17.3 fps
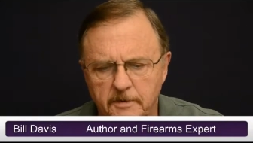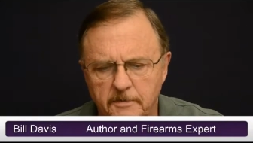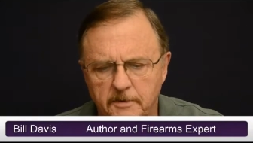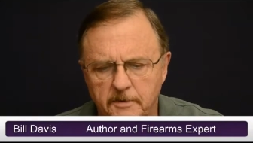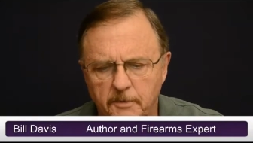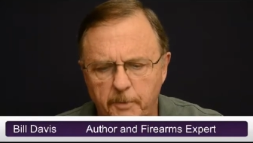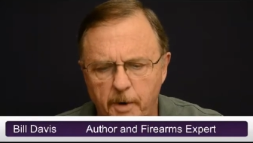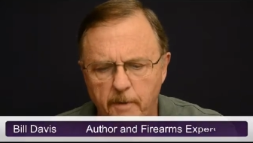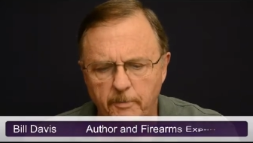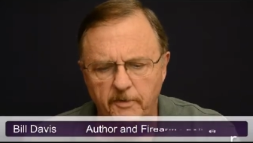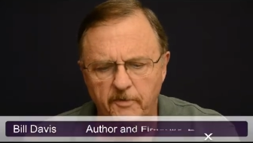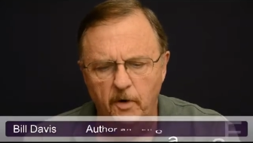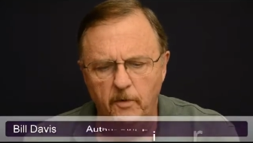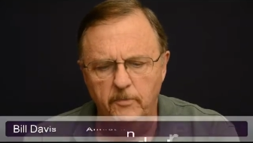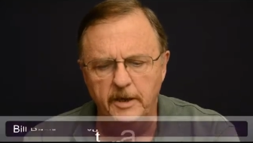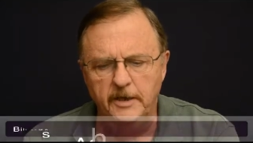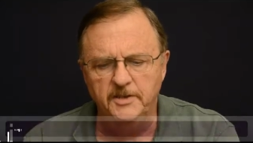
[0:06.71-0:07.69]
Department of
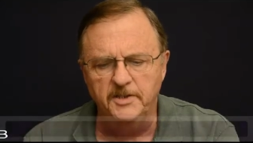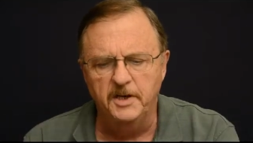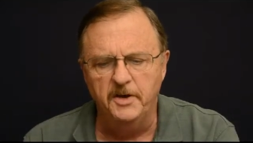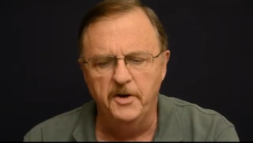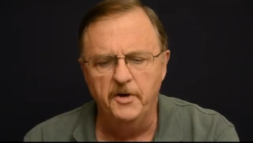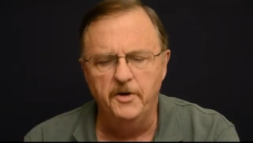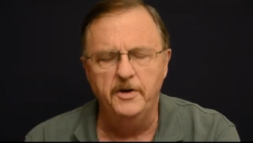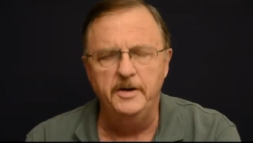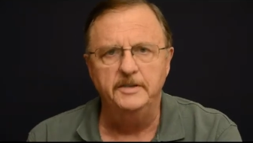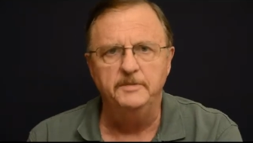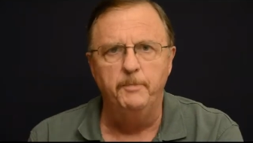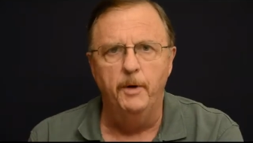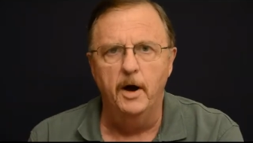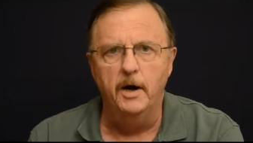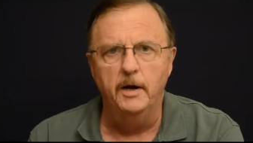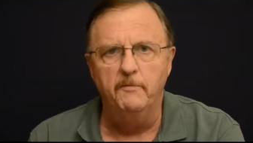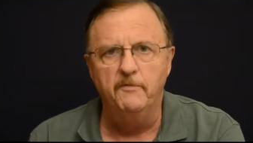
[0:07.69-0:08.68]
Homeland Security has
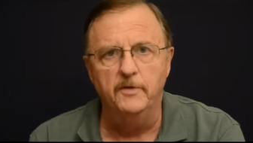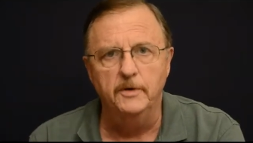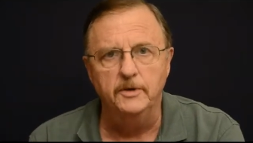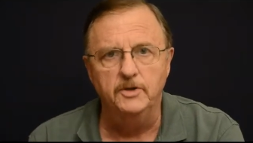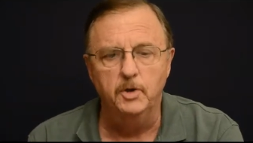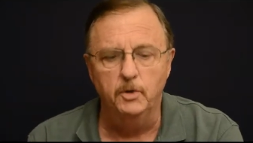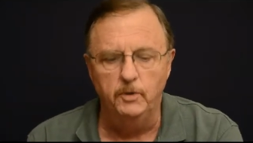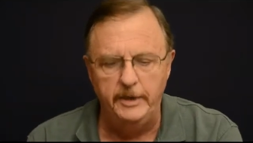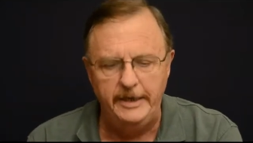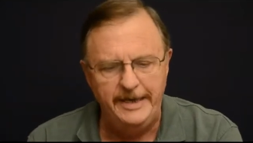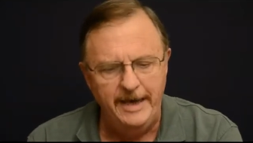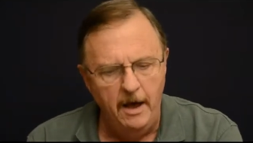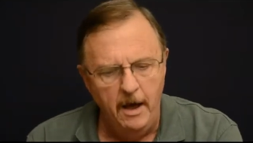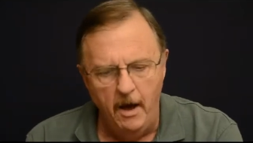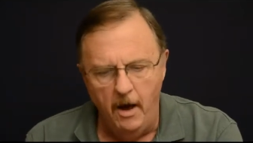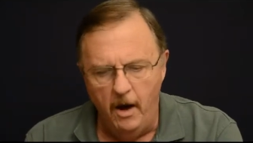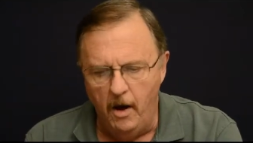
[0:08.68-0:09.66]
bought up virtually
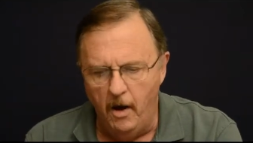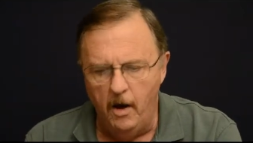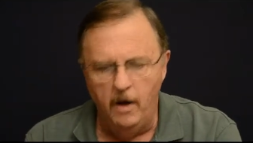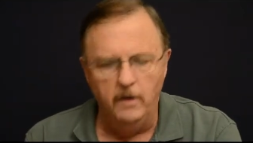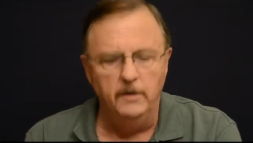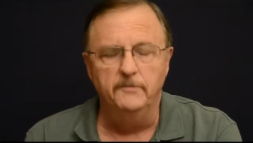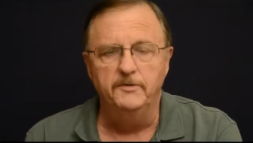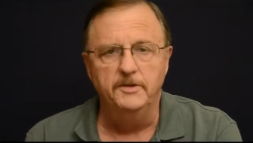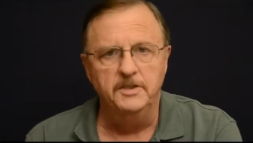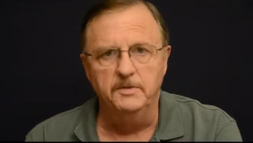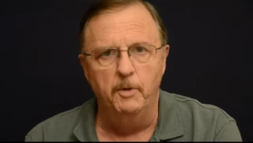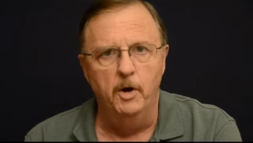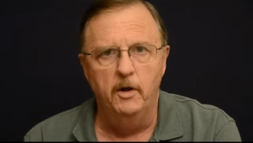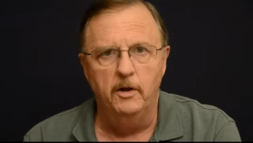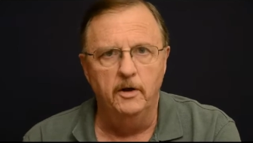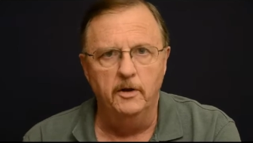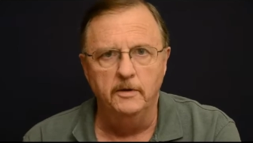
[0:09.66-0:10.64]
all of the
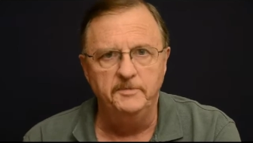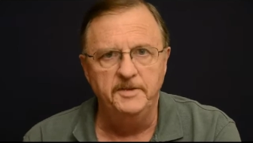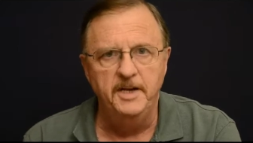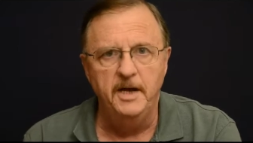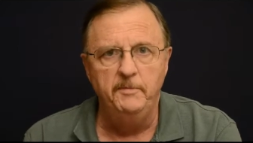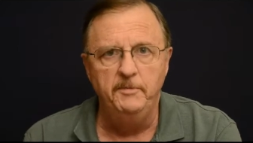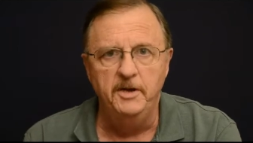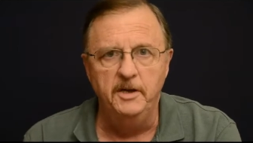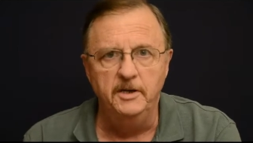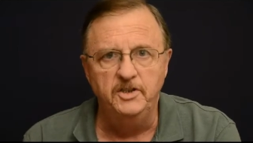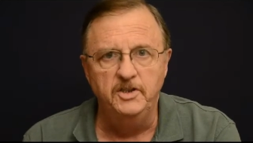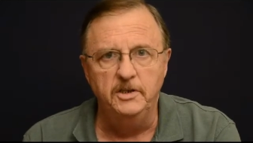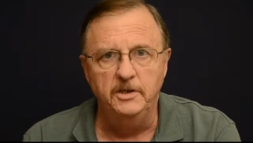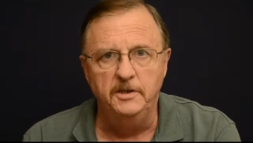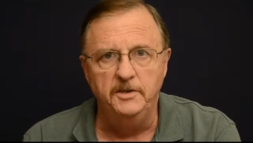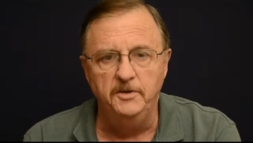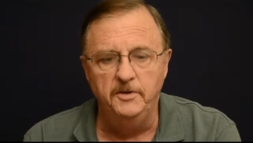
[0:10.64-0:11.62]
small arms
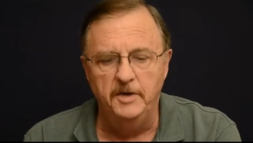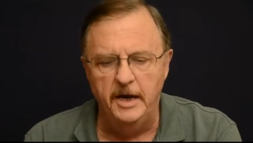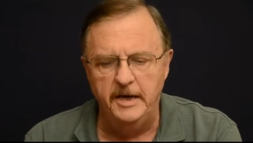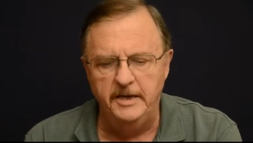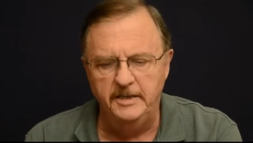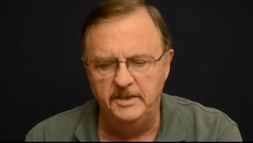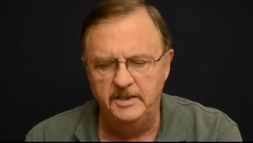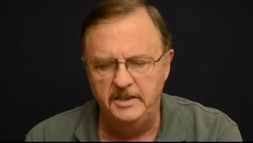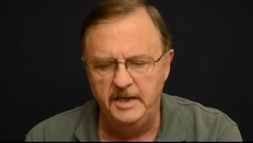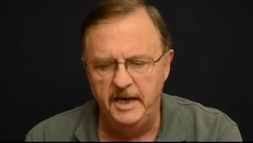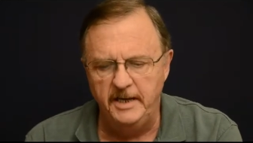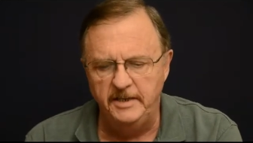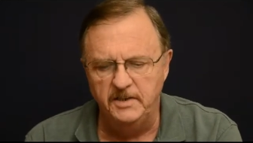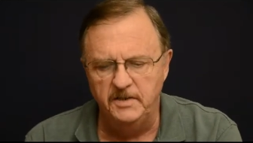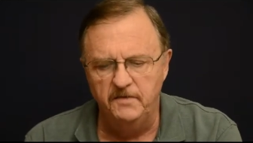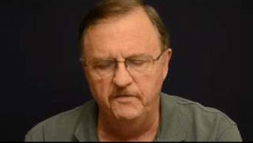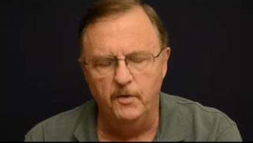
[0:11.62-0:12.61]
ammunition in the United
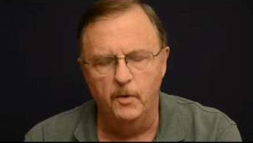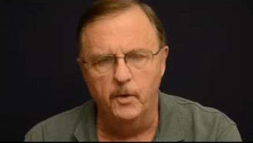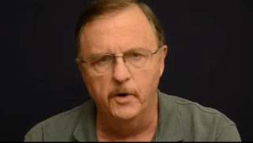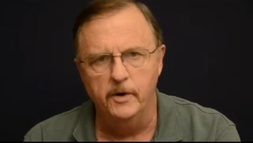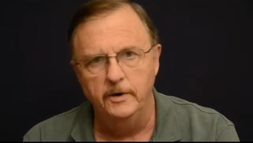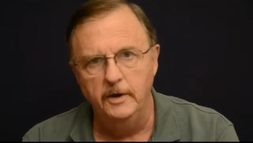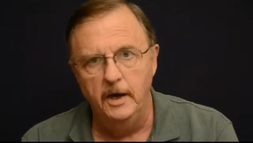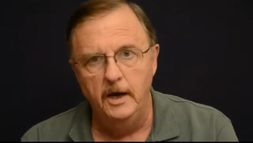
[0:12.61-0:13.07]
States for